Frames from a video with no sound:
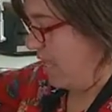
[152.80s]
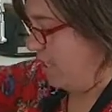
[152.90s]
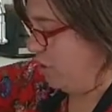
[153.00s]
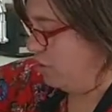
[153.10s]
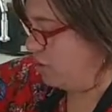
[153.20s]

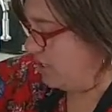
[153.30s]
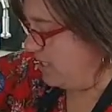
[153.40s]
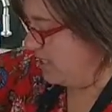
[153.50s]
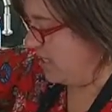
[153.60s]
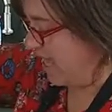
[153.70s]
And usually
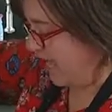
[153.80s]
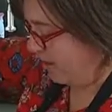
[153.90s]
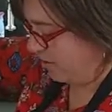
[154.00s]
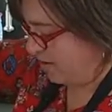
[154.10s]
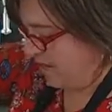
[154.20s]
it's the
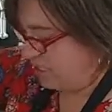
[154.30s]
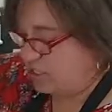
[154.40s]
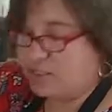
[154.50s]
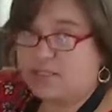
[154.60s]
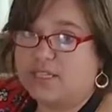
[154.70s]
outer
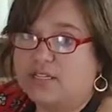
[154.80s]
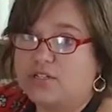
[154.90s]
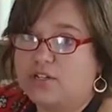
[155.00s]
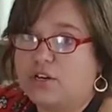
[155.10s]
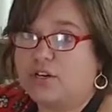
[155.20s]
edges that
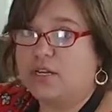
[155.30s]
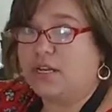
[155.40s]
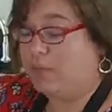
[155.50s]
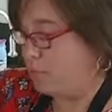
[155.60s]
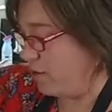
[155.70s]
start
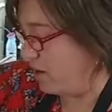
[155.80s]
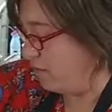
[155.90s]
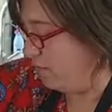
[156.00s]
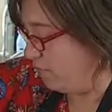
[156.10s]
getting brown